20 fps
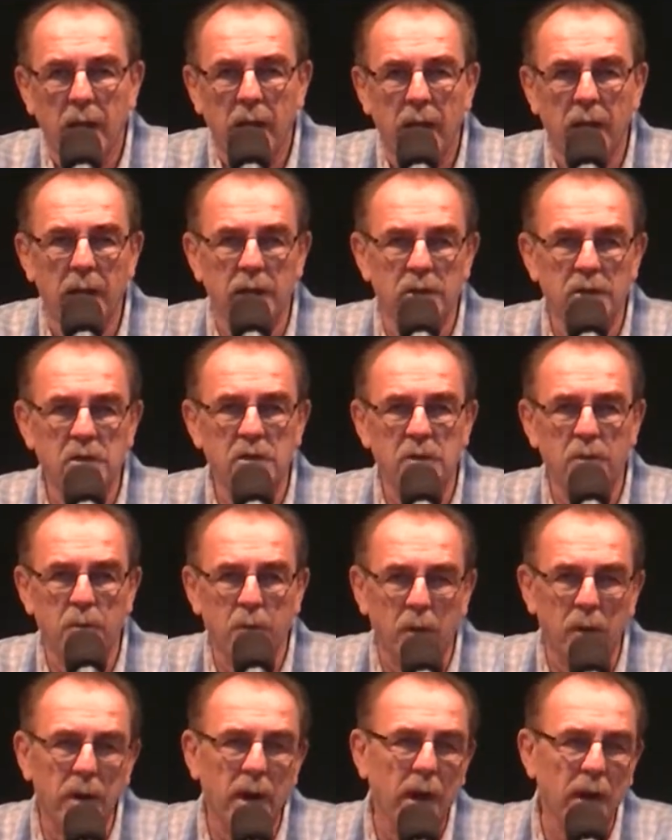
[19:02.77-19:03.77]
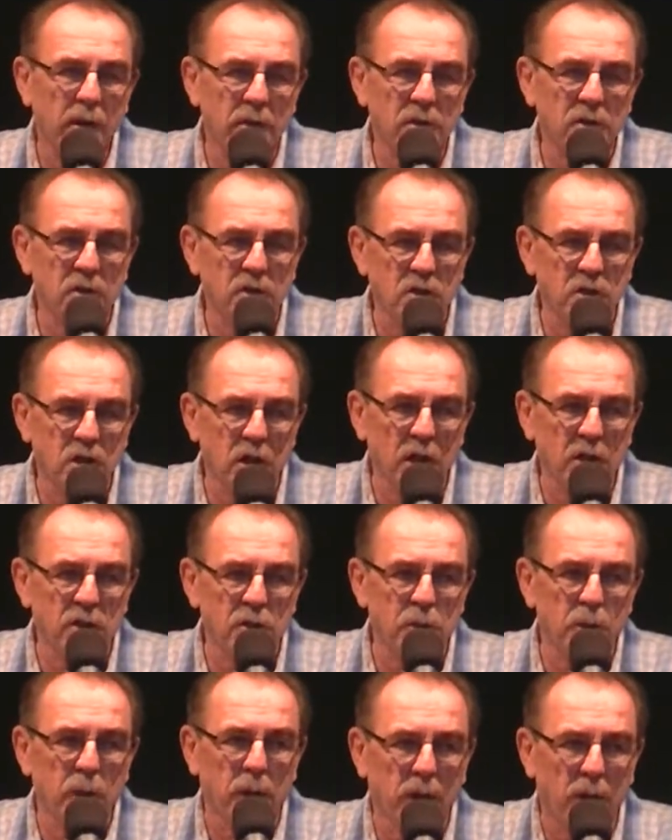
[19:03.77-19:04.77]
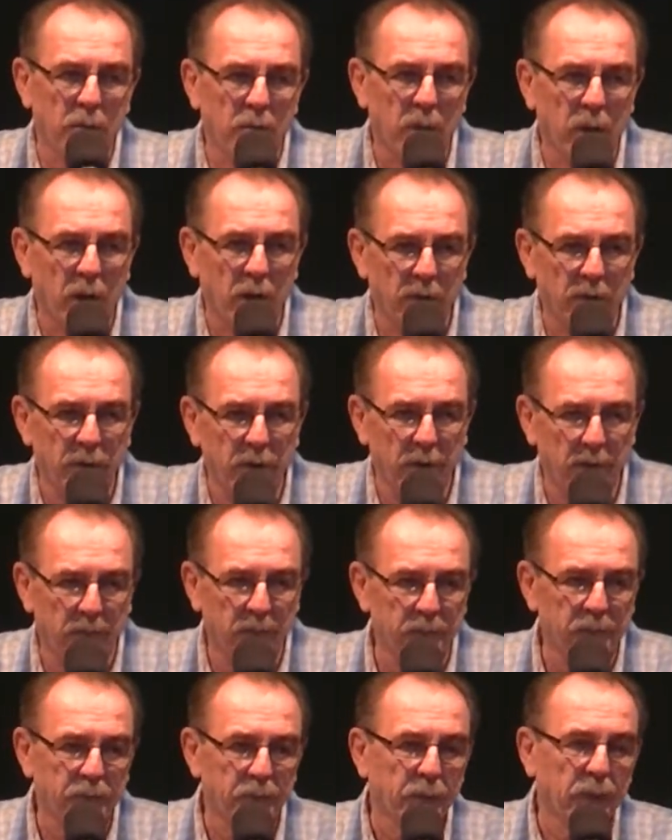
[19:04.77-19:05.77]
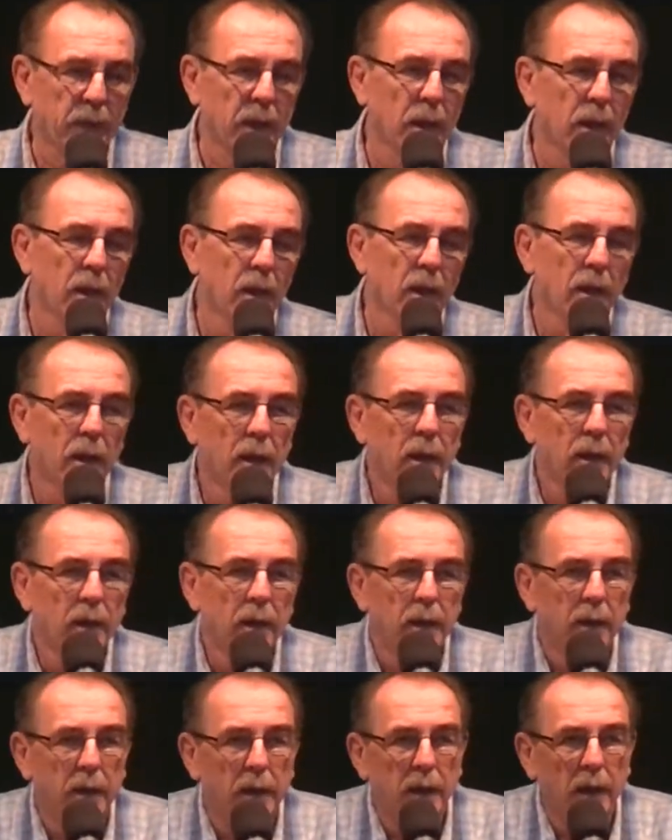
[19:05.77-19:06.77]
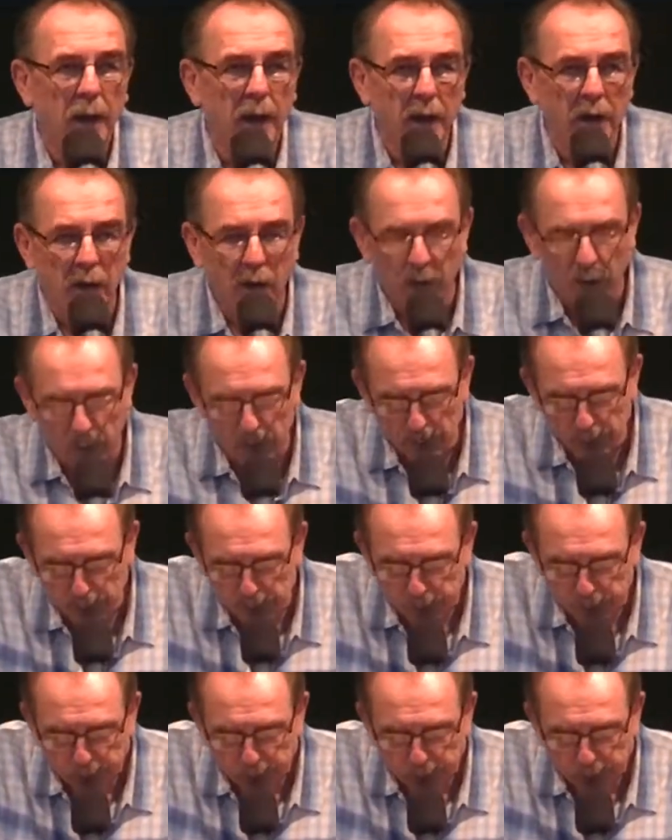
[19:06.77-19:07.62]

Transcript: has to pronounce judgment upon them. Hello.